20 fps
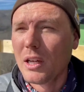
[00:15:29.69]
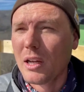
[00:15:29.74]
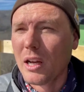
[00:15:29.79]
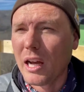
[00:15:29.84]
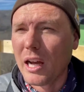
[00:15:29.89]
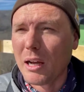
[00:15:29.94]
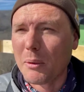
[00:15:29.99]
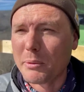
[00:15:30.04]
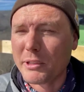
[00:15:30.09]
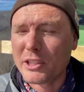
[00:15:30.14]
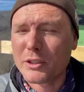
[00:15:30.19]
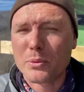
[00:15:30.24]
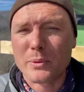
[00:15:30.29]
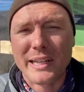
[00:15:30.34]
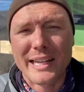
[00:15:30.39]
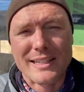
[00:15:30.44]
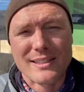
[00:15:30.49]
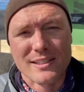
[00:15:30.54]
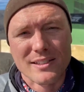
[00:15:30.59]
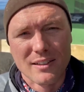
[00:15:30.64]
Uh, but this one
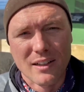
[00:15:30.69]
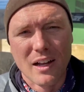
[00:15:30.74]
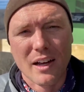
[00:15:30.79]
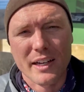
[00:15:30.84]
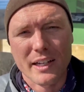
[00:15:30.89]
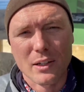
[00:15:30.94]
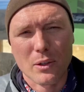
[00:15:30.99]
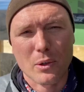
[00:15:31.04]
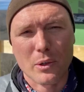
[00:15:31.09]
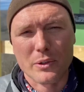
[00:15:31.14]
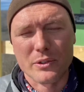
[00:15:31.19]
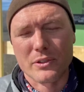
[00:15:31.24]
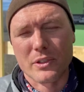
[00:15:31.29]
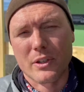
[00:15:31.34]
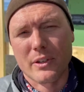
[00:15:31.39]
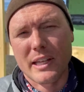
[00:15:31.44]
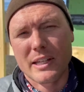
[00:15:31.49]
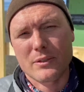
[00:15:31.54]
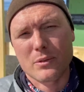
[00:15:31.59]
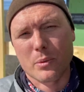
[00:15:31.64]
has slotted holes,
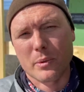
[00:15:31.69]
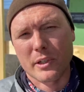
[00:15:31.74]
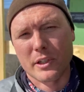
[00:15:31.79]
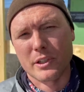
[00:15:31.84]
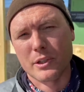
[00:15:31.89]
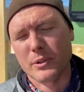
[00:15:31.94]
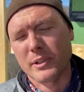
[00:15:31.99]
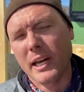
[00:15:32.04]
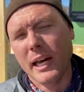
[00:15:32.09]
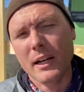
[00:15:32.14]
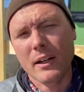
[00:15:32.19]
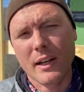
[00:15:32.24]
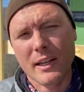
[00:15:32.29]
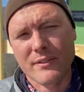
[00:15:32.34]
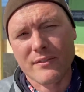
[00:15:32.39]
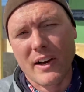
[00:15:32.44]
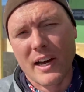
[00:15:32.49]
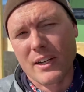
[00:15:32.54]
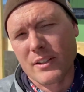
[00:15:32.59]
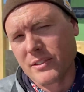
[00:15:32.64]
so that's what we're going to do, kind of like
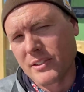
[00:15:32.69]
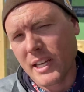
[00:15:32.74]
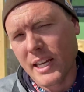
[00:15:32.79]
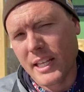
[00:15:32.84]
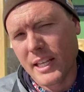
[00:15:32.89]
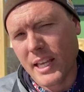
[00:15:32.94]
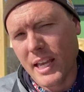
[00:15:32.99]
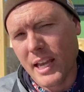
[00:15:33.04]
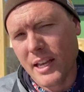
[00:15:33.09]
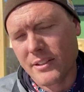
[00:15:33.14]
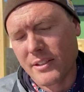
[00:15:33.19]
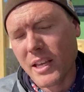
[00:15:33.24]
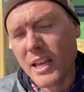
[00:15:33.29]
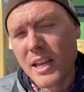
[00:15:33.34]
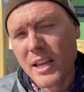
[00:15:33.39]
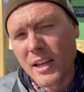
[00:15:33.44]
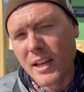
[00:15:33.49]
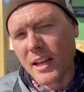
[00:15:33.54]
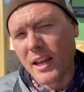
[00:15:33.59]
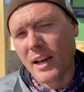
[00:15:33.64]
vinyl siding has.
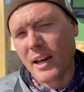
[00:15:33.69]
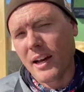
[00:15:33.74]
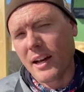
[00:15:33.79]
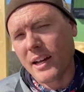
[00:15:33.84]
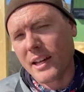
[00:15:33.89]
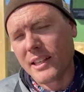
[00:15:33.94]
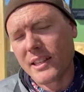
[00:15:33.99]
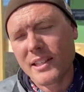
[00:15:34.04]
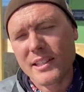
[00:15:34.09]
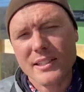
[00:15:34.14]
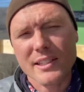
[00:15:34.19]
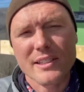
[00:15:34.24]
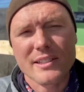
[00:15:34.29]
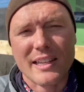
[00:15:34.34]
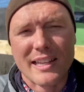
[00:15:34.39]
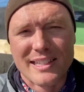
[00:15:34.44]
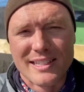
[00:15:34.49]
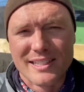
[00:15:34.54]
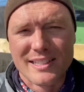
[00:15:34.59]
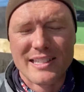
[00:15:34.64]
Uh, and this is
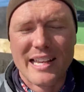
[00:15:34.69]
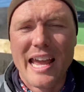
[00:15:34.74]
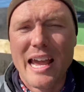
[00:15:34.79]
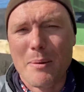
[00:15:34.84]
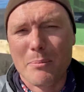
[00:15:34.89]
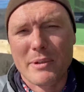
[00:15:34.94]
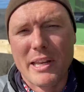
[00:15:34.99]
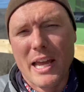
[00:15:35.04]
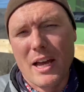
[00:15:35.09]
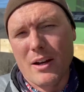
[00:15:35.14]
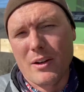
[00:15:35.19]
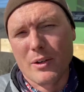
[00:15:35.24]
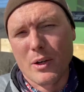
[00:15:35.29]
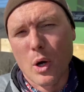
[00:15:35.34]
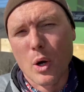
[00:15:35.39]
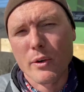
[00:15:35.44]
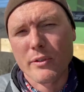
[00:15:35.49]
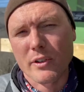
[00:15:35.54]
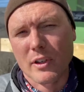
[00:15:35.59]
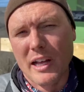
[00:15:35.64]
a snap down
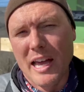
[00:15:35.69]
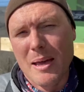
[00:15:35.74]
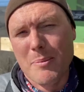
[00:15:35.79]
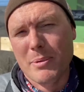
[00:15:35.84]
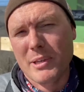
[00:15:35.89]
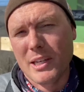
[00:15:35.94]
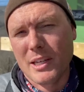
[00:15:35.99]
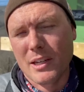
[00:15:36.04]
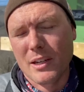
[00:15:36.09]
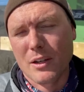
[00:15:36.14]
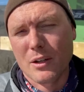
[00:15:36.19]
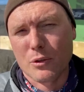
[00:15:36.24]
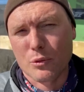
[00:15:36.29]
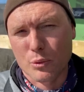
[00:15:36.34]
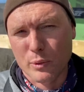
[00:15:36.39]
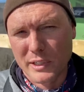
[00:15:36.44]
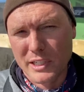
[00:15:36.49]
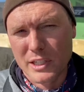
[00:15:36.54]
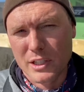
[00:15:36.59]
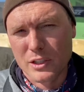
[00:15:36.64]
overlapping
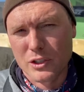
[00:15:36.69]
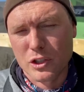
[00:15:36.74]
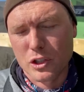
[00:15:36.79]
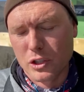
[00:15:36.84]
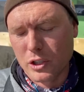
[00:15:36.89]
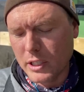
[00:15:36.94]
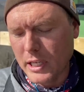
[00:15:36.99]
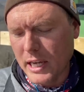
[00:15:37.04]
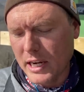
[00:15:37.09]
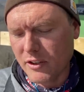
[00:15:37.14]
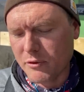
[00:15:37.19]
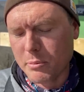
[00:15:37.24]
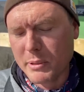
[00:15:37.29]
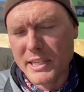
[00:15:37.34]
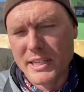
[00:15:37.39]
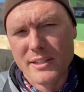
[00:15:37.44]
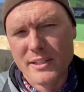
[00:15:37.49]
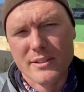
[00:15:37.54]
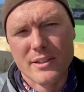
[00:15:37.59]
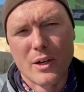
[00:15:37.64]
ridge kind of
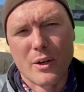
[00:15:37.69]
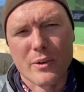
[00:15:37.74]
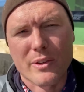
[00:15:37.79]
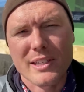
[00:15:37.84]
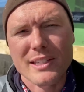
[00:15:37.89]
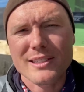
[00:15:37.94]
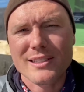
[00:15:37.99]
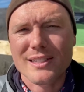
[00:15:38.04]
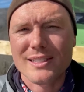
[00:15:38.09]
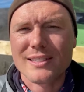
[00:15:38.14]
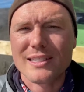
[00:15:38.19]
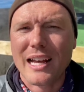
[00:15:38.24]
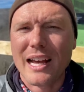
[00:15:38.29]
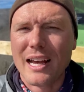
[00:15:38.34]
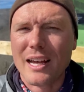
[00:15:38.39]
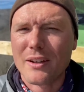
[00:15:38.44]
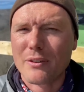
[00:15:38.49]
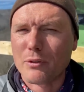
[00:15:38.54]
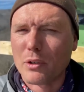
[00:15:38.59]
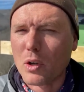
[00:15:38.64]
piece, so this does
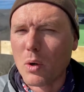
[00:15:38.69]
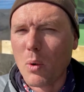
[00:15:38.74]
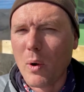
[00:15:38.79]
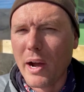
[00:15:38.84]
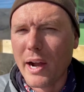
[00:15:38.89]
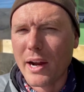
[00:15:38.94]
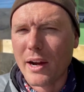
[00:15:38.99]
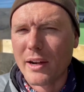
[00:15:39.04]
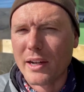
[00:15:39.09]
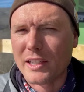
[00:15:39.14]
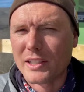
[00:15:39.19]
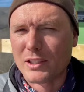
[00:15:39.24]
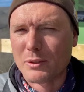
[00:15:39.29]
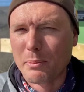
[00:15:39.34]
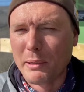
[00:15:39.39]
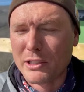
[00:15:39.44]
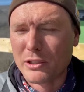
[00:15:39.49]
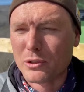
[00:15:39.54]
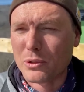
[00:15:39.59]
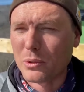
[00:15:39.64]
not require a
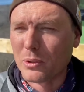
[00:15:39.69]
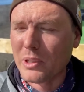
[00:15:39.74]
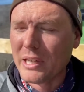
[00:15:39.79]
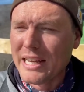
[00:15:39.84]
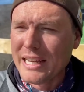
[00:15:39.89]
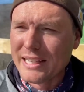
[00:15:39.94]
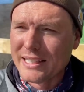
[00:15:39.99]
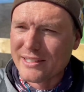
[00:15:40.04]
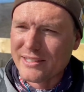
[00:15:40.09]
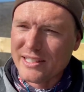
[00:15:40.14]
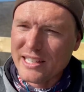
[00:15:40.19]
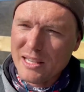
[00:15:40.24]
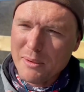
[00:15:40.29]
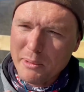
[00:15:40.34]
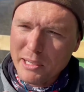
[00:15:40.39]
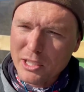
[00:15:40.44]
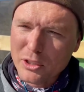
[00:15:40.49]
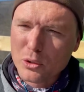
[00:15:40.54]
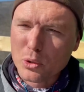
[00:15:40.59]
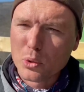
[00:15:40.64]
special
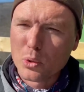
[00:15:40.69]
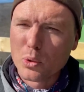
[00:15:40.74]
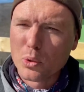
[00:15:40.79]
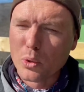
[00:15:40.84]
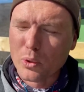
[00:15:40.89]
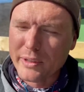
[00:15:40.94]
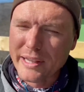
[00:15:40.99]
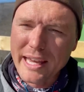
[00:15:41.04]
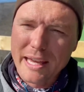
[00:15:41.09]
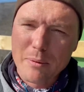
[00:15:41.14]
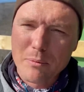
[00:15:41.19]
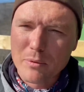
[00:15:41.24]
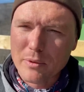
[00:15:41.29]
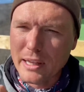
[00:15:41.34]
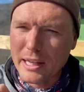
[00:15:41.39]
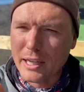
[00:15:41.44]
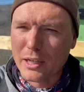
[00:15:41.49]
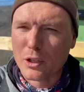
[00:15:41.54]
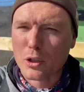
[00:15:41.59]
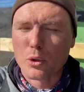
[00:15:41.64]
seaming tool or that,
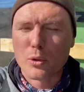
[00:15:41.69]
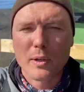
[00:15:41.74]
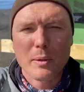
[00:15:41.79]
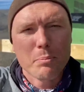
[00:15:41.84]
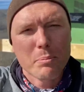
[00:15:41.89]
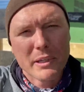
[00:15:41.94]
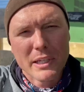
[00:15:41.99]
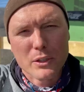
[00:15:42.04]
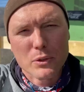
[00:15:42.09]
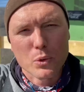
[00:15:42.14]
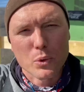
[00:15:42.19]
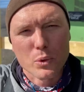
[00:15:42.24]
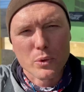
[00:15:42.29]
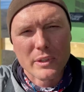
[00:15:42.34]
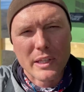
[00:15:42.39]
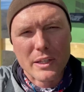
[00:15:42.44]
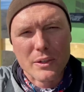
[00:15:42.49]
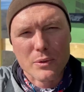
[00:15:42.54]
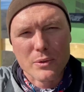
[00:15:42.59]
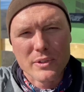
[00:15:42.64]
that crimping tool
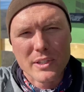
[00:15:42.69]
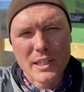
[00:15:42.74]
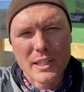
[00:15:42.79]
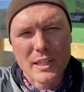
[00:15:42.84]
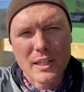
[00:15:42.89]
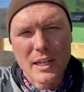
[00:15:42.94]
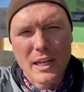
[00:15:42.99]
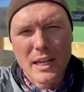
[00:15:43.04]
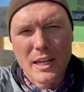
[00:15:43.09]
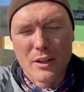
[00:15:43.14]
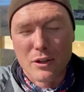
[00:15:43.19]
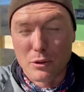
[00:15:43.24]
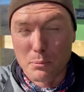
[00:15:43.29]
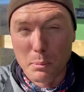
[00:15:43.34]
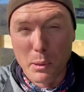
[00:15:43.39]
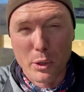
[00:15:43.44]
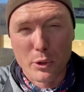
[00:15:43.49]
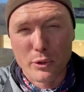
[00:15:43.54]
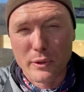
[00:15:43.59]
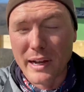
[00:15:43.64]
that you see. They're
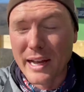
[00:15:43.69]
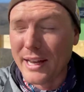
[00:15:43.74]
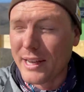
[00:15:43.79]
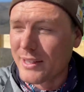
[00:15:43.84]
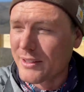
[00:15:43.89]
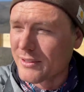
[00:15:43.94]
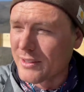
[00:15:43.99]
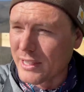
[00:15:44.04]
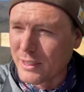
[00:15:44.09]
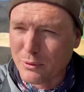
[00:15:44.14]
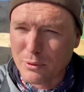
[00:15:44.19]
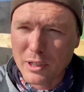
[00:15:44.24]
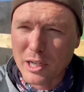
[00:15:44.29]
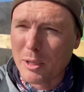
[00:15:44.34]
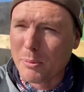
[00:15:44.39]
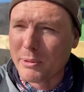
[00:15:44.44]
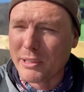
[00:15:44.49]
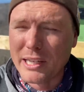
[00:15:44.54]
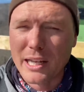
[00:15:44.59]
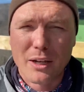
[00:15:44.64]
motorized, they run
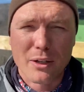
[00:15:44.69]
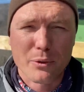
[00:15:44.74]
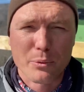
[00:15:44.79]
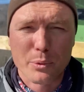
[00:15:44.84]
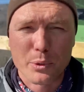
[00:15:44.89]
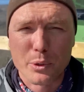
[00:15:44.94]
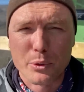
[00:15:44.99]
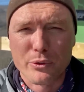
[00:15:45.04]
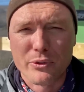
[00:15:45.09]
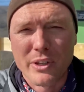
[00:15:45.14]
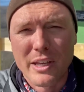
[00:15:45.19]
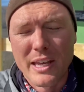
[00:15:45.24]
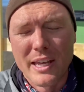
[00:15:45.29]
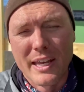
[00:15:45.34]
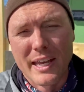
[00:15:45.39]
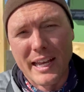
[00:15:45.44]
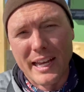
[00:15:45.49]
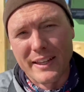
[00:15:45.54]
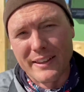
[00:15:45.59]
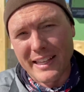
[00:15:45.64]
up and down the roof,
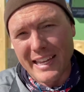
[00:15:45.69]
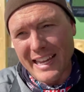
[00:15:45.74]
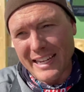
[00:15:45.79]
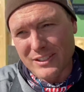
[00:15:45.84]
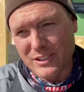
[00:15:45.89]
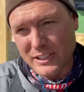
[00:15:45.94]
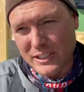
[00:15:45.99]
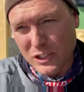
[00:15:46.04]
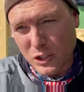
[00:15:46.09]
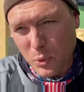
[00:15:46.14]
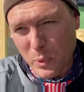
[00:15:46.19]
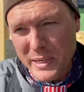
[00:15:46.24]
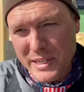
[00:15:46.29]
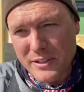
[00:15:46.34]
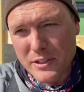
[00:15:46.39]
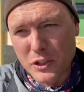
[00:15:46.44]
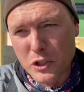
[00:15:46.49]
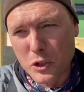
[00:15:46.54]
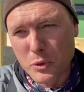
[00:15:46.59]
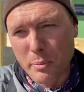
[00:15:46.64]
and they actually squeeze
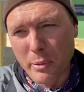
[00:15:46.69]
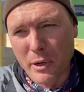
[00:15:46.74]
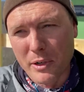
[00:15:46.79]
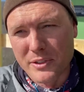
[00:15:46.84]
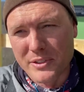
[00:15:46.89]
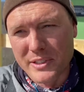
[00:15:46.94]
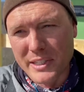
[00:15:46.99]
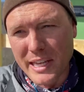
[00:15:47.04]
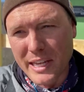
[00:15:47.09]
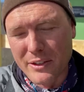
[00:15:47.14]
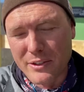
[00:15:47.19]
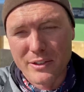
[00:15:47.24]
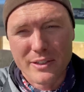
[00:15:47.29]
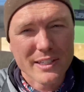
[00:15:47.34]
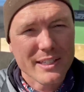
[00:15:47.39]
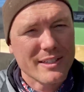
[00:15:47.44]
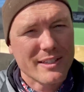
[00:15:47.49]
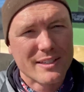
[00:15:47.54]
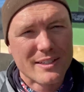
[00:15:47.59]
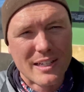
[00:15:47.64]
the two parts together.
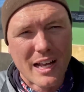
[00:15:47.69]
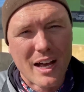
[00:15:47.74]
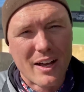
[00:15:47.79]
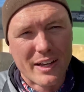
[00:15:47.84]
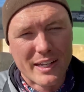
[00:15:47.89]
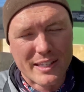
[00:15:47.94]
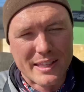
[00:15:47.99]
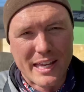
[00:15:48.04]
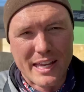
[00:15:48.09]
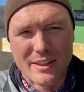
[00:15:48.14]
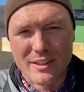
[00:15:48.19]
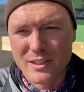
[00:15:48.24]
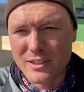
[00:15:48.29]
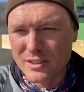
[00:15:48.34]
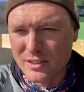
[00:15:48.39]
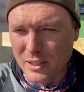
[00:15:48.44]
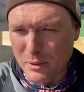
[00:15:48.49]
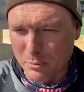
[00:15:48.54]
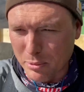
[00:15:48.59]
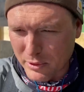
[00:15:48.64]
This is not like that. This
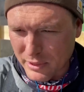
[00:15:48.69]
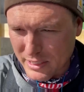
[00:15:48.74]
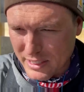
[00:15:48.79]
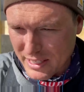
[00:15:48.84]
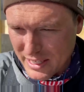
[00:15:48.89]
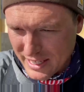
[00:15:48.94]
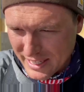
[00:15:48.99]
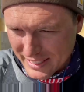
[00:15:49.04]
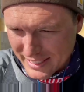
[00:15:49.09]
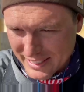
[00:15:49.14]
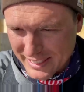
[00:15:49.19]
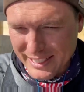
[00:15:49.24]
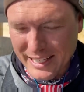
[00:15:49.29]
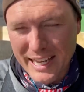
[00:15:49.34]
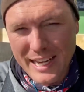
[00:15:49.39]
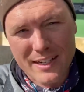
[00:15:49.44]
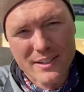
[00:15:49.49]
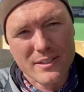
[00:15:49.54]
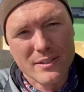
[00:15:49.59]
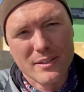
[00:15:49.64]
simply
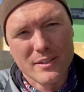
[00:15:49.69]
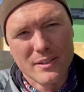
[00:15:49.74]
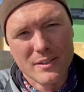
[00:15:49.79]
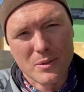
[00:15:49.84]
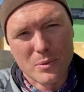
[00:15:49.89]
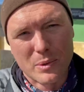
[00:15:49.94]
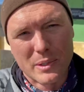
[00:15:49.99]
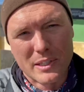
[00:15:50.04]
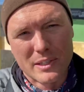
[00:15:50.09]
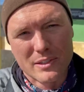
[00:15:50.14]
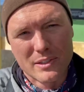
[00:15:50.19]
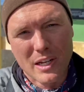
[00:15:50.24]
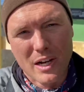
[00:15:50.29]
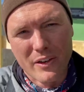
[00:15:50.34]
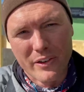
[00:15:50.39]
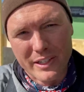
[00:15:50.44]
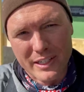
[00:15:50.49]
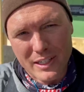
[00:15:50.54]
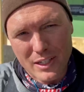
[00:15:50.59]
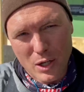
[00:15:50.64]
connects with a
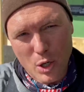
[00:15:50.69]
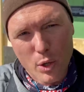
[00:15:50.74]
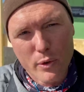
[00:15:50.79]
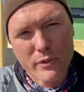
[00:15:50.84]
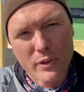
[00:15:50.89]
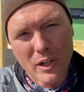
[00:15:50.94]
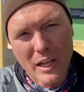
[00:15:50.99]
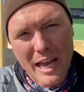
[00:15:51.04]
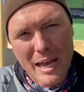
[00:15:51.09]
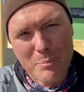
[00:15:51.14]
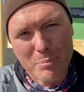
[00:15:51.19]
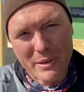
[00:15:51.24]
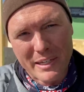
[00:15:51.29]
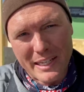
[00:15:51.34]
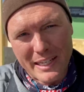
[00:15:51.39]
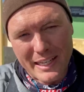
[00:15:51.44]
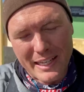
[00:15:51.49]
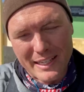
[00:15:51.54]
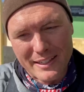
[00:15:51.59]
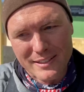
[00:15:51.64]
solid overlap
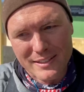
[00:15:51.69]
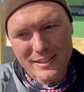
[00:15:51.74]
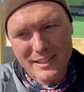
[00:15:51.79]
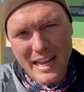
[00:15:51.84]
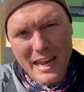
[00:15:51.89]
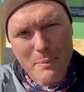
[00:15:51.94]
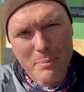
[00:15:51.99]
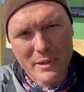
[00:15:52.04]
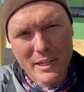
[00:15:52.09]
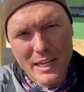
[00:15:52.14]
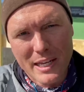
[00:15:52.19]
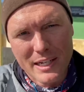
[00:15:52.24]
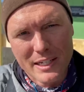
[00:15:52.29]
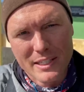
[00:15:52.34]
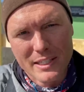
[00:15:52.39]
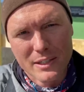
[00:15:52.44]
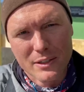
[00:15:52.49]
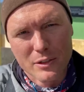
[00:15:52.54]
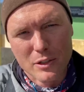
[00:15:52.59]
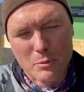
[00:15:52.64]
in a snap kind of
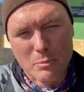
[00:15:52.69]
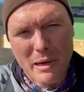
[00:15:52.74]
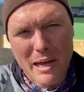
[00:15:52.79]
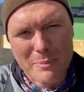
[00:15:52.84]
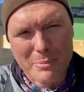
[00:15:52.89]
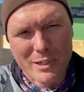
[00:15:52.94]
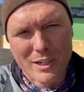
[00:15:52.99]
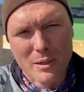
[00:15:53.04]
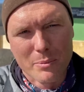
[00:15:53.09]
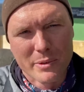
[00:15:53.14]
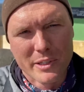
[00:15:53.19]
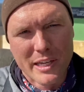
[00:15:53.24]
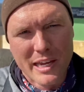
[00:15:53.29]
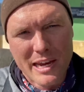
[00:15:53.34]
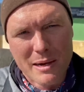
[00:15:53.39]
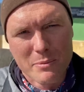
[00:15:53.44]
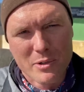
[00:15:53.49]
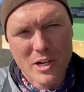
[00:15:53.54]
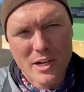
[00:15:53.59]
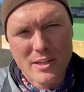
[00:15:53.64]
deal. You bop it on with a
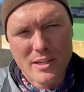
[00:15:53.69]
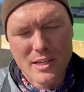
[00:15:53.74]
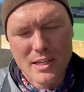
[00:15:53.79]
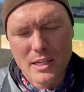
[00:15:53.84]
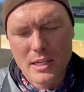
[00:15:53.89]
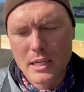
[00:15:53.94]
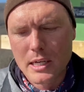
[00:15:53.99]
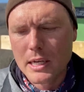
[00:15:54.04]
hammer, I think.